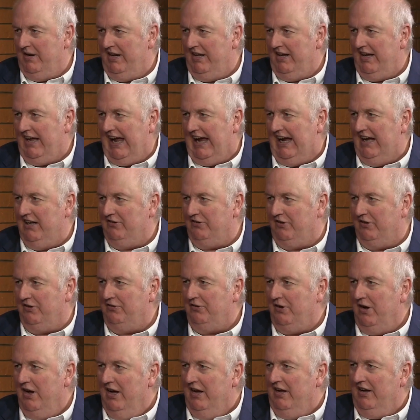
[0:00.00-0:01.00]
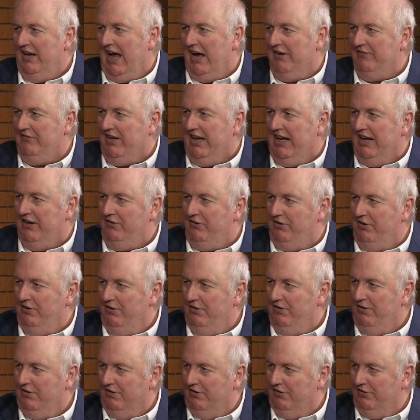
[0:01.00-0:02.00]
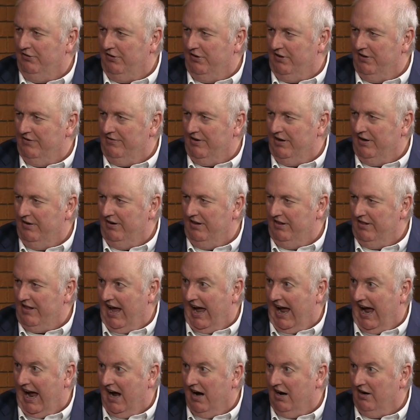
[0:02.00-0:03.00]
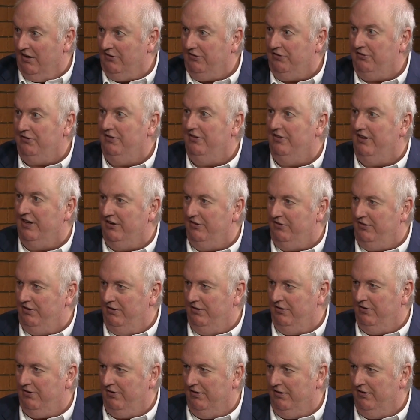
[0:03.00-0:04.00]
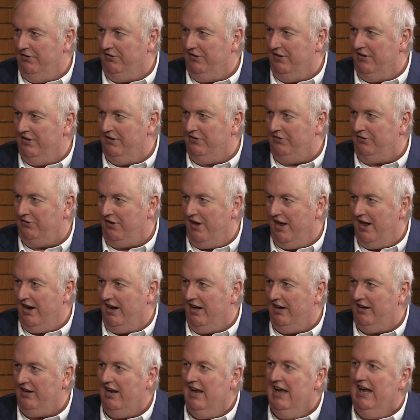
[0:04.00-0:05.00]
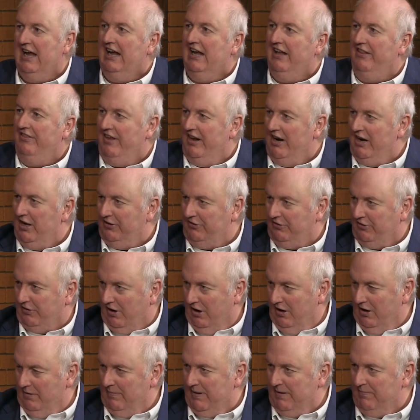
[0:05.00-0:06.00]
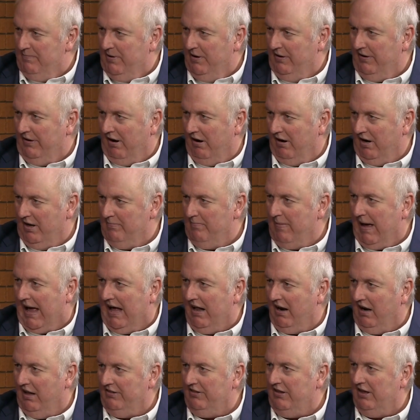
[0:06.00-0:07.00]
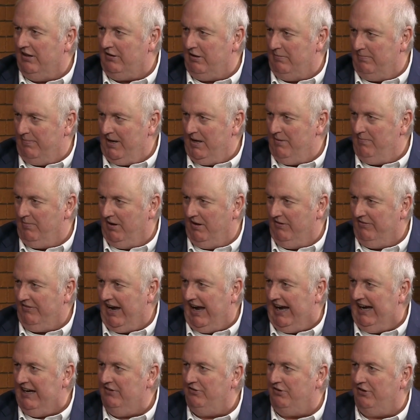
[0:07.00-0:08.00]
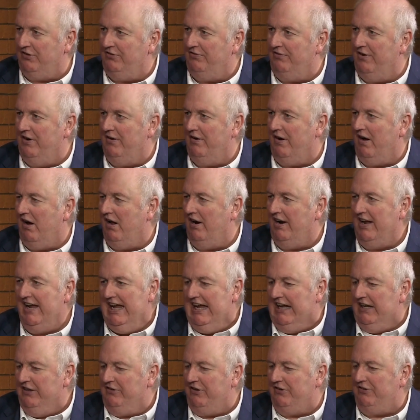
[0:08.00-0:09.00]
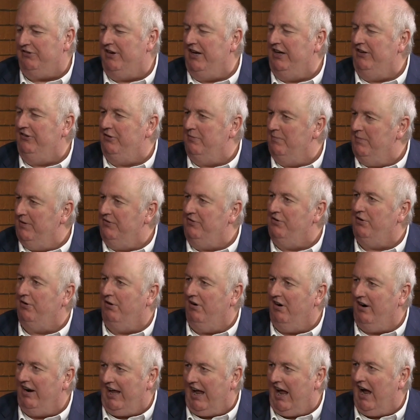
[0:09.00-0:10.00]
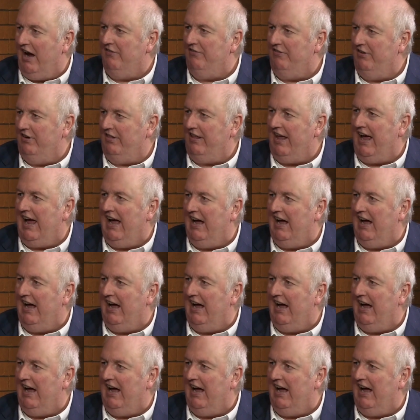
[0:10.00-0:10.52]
in Kansas, you have to get 2/3 of the vote in the House, then 2/3 in the Senate, then it's going to be put on a ballot that the people of Kansas vote on. Just needs a majority after that.